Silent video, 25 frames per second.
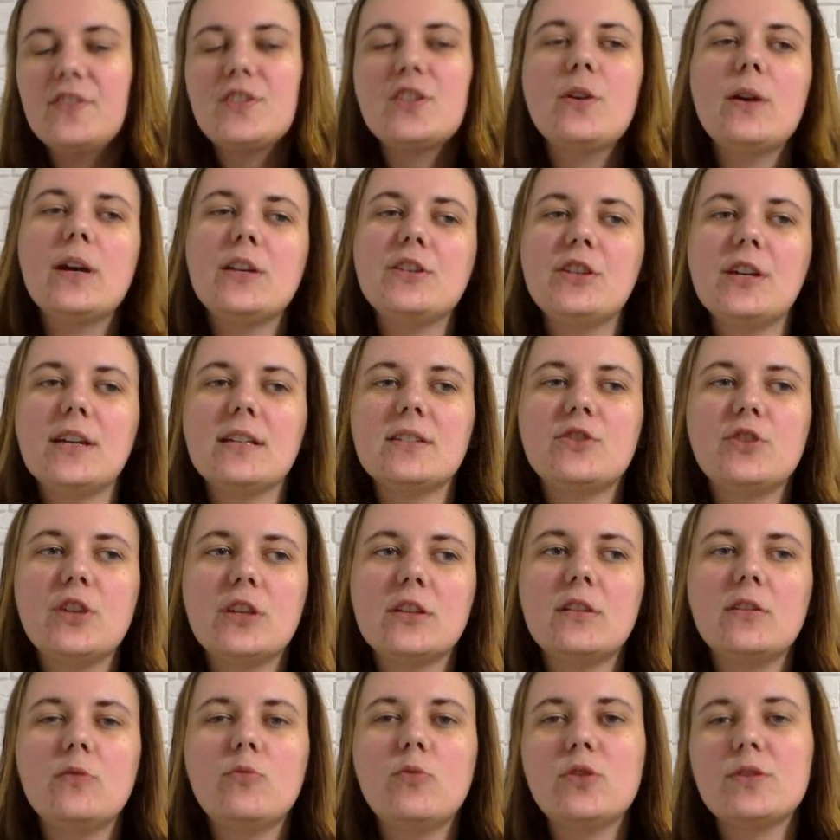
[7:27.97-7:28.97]
So I just
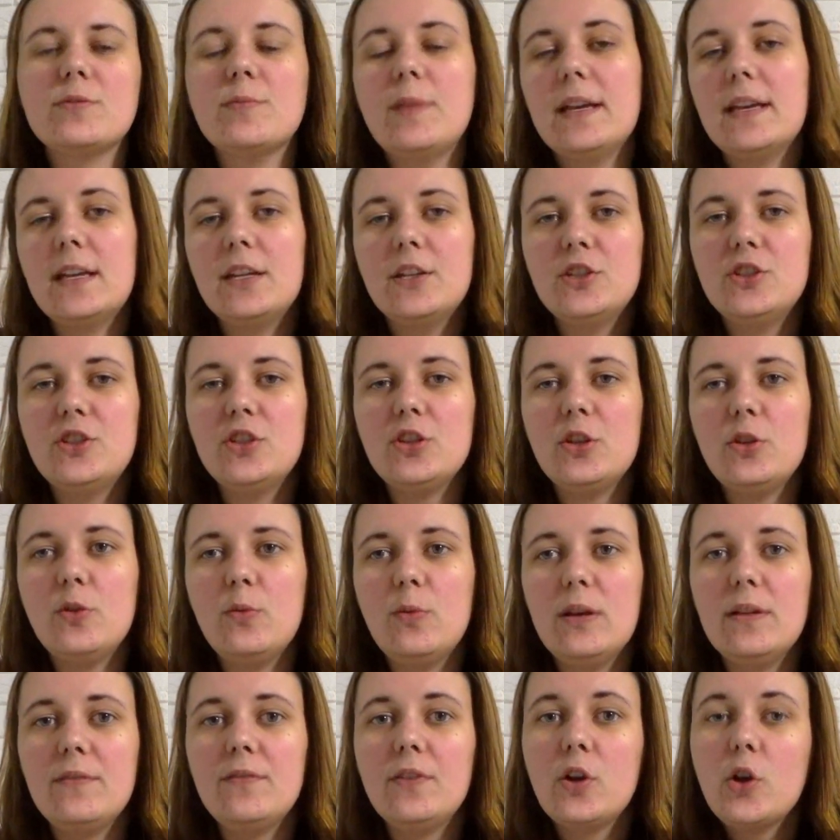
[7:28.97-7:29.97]
generally was making do
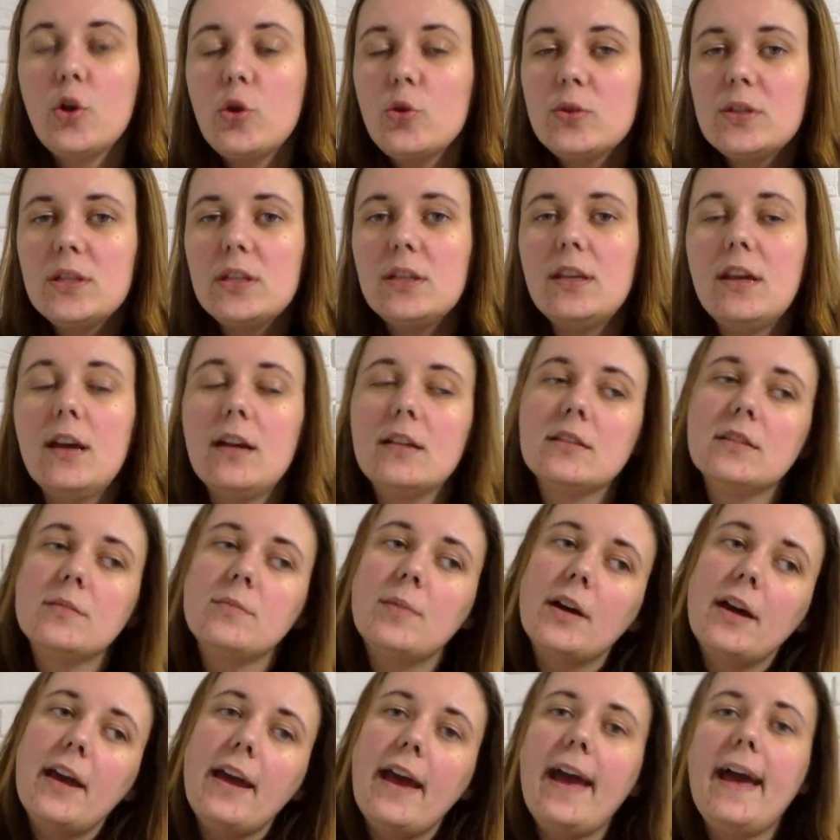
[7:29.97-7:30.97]
with a hoodie under
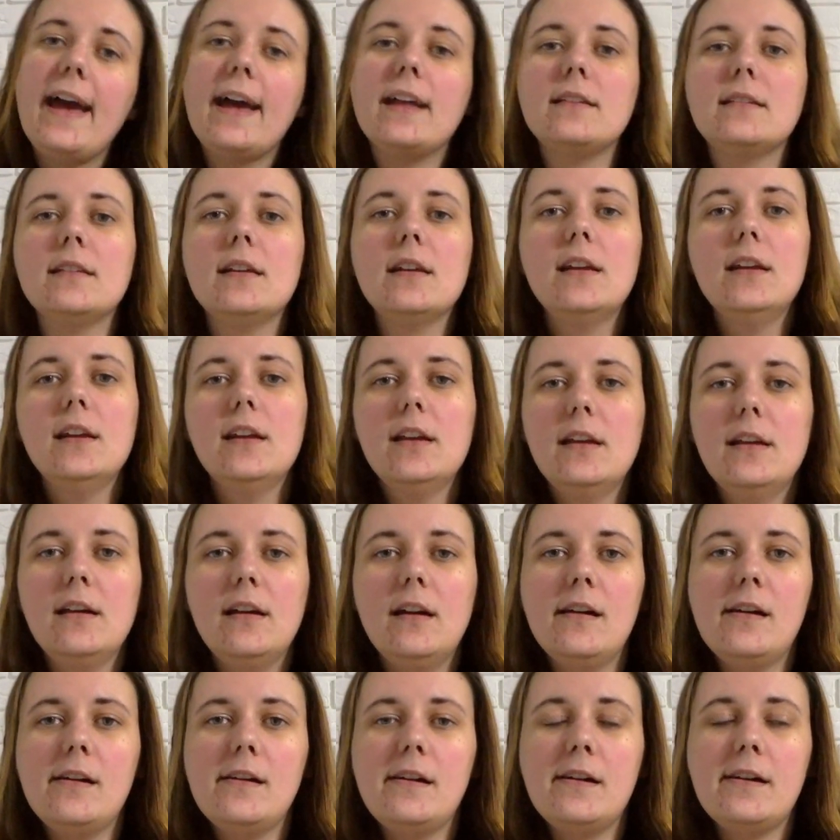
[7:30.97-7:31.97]
my head,
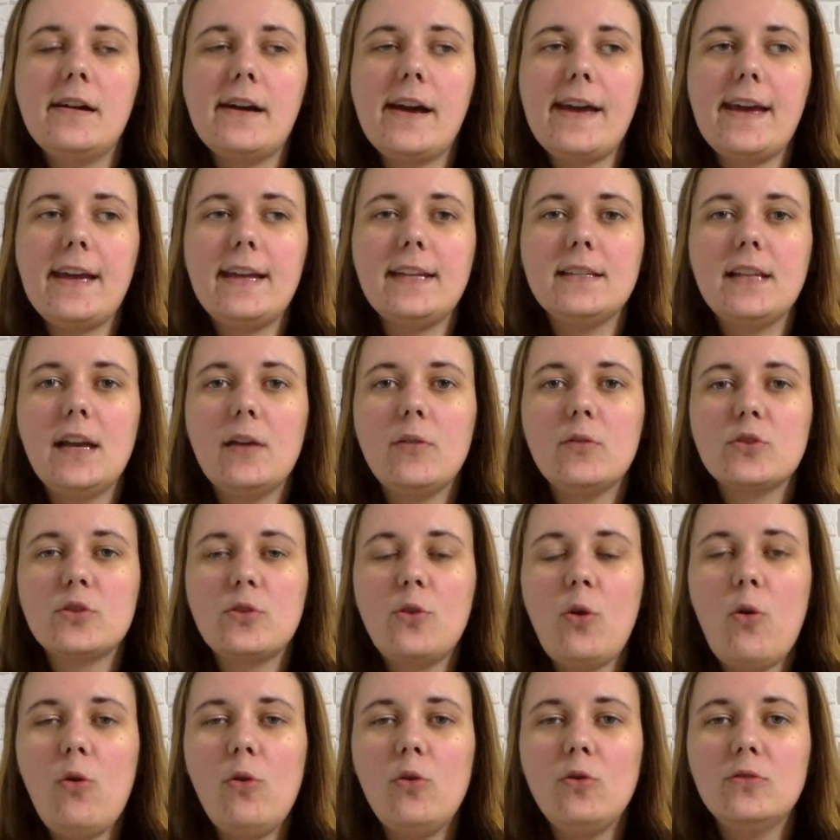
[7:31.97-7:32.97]
and I was
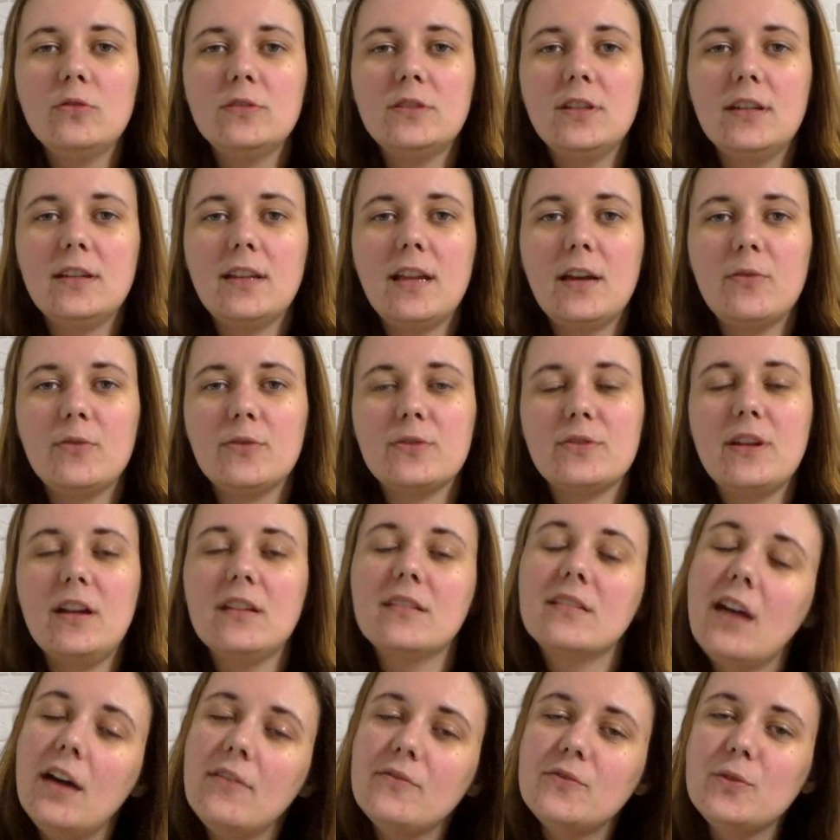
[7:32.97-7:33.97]
cold and I was
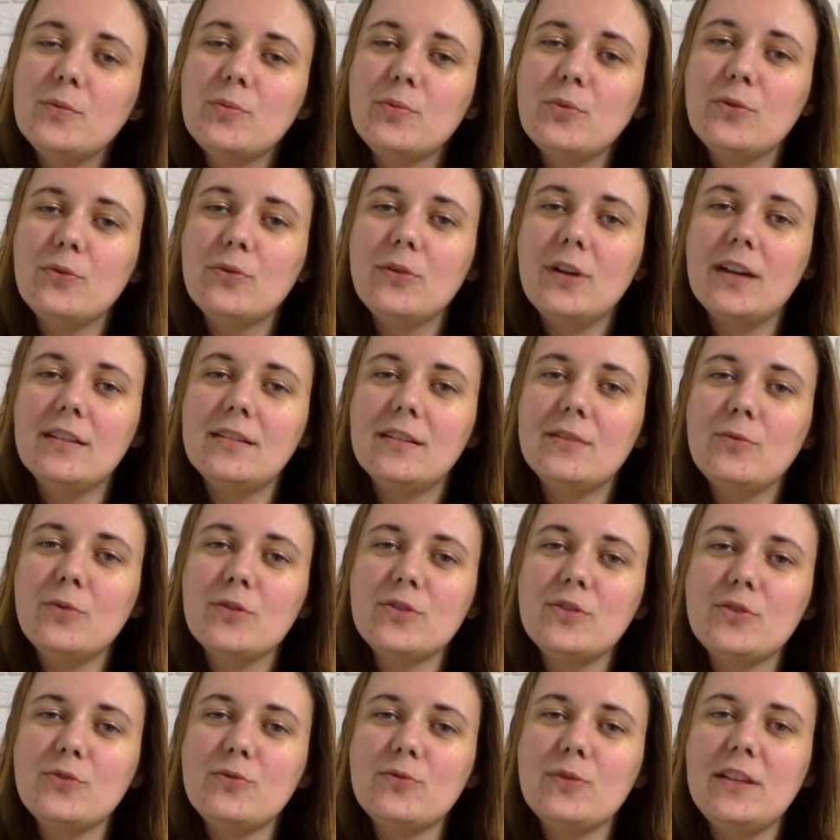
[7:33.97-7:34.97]
uncomfortable, and it
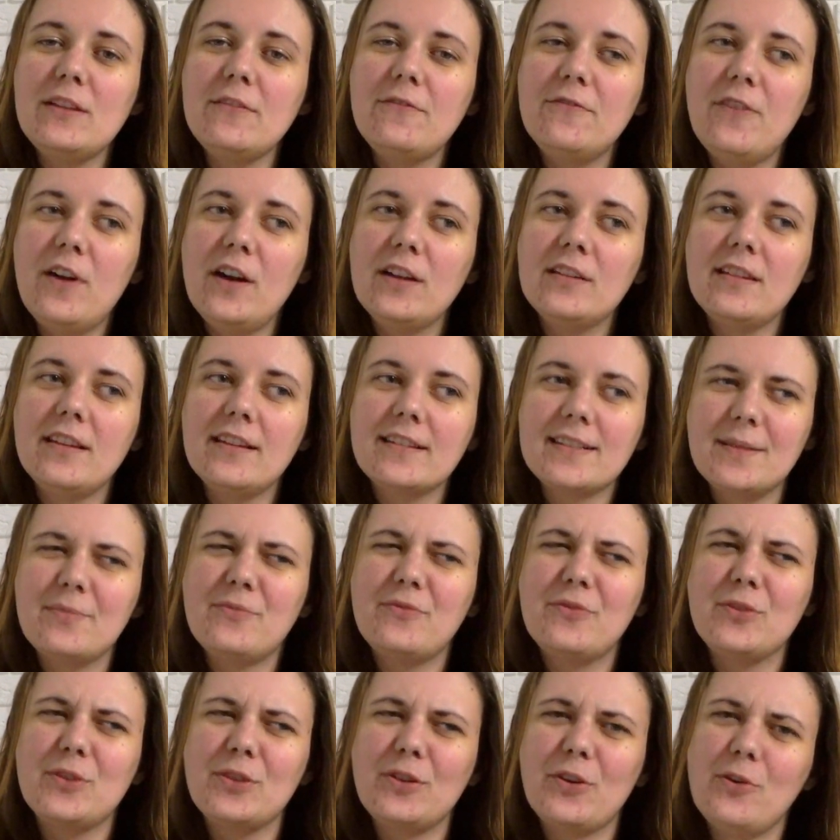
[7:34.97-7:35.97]
wasn't really fun
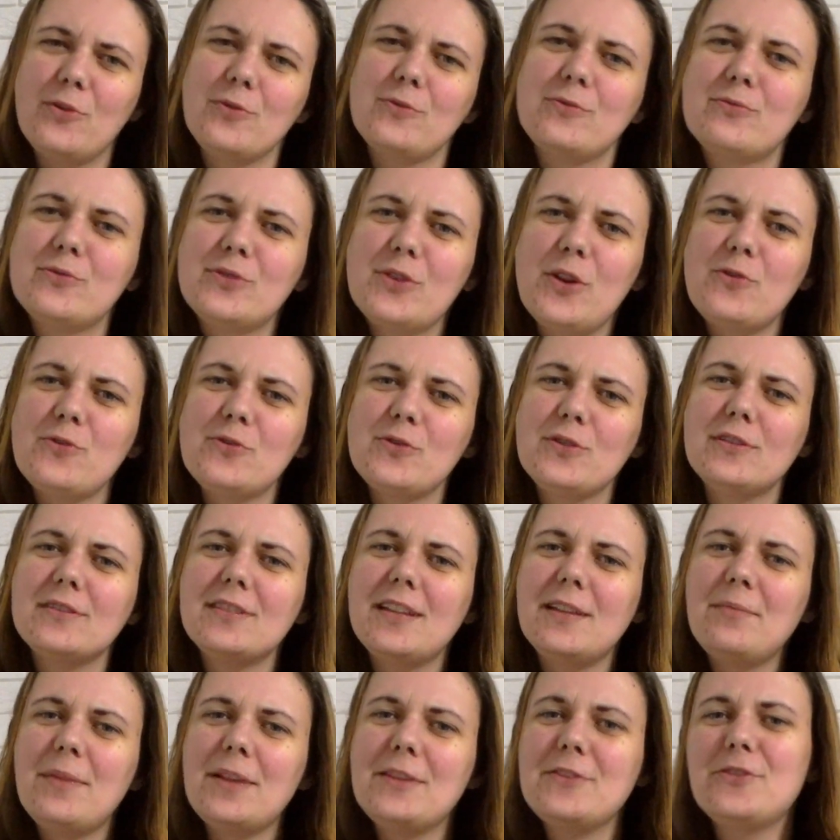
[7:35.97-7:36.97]
except for the whole social
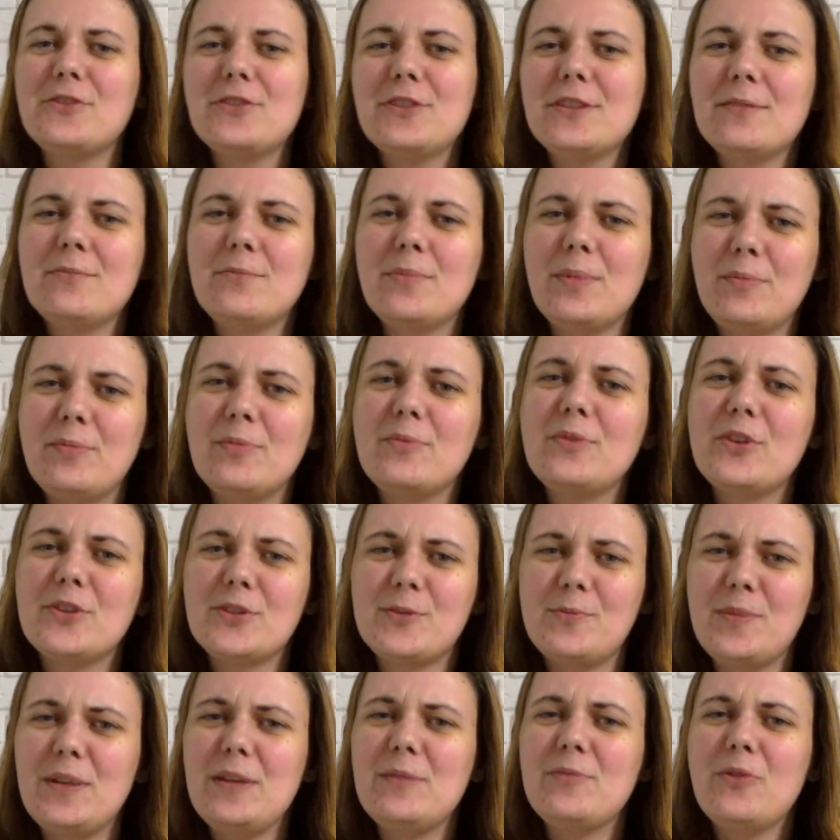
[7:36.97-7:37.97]
dimension,
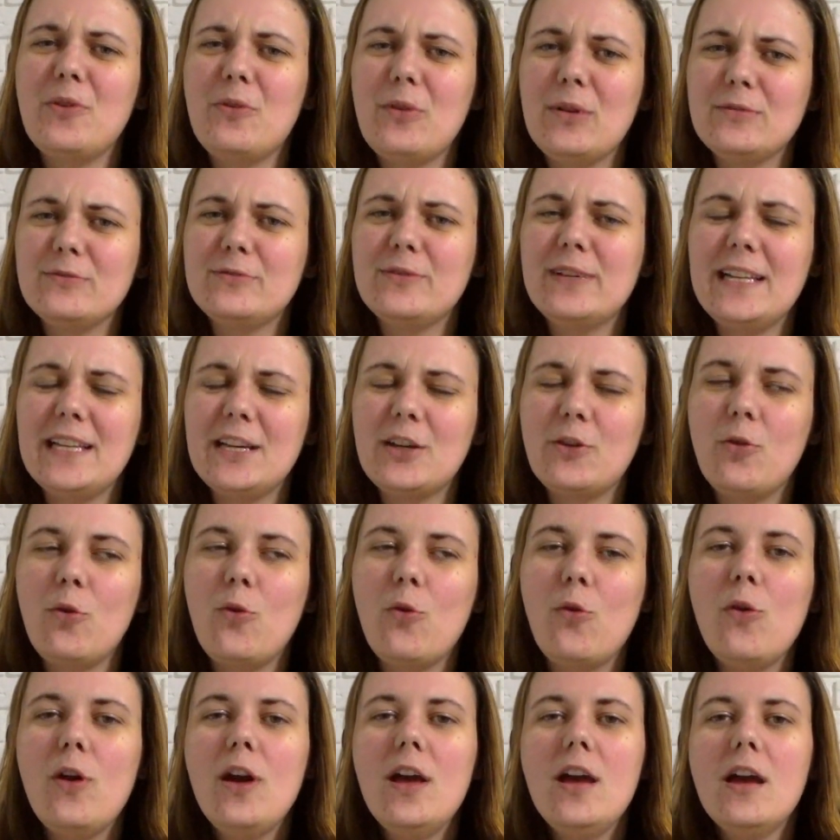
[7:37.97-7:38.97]
because people were really
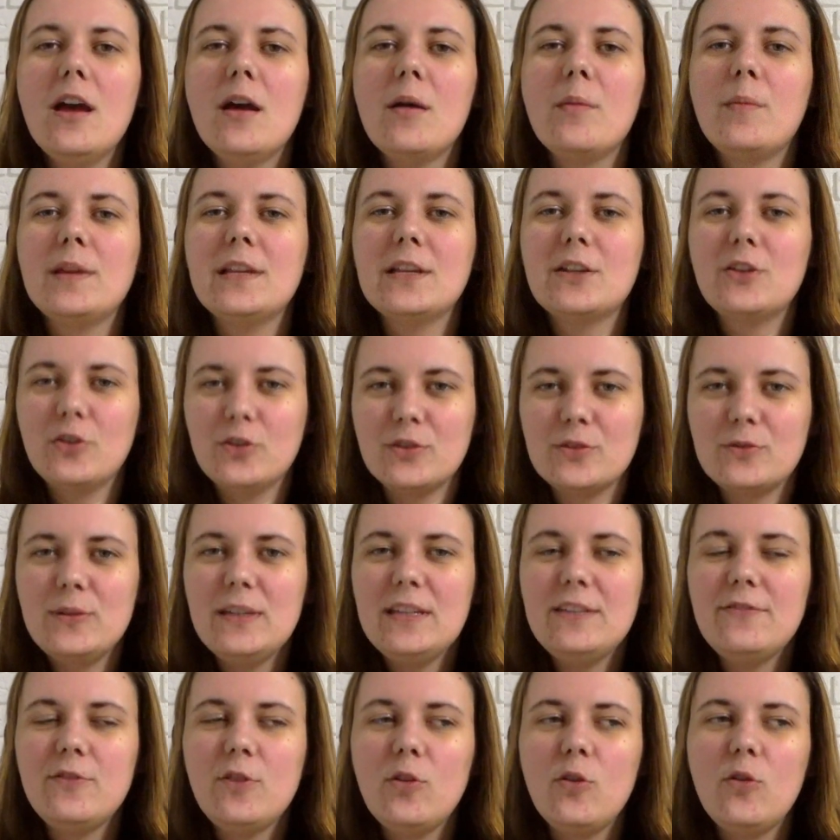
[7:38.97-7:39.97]
cool, but the
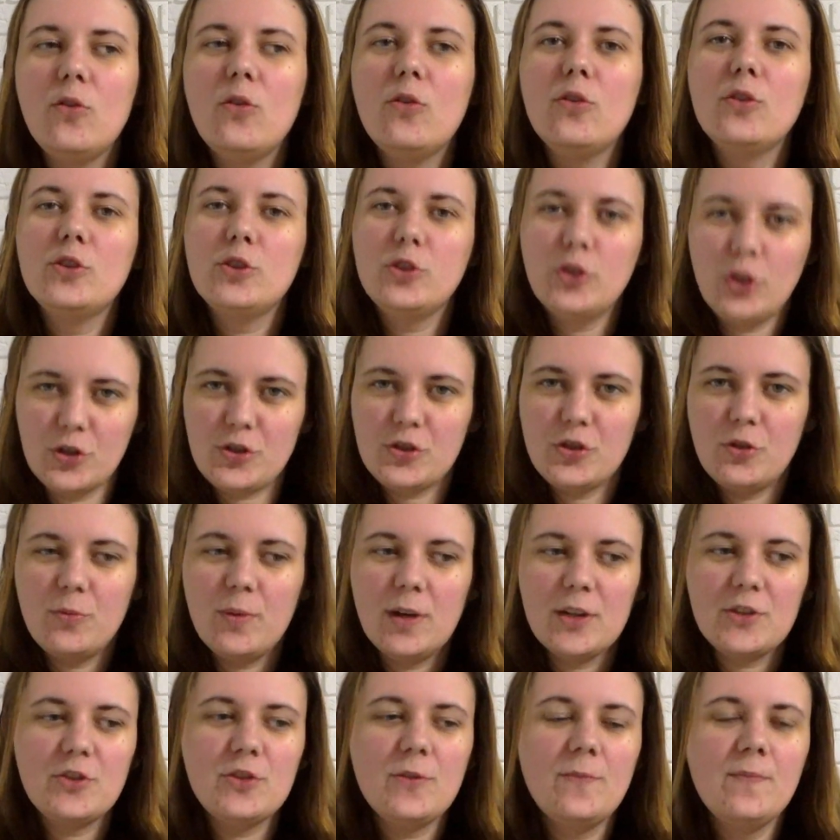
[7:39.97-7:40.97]
concrete floor, not so
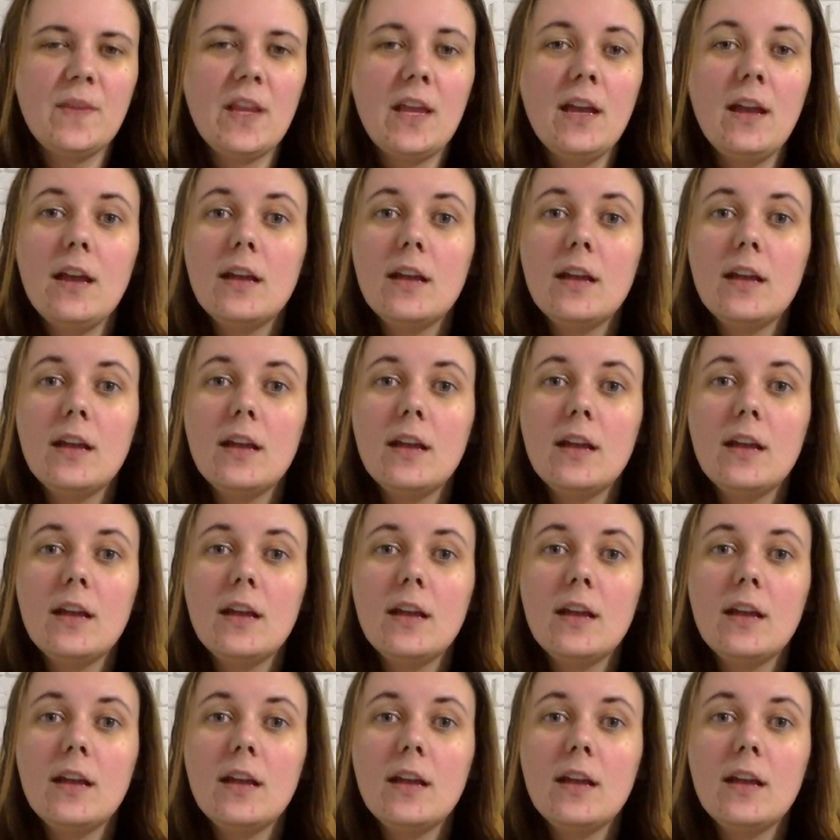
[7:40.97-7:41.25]
much.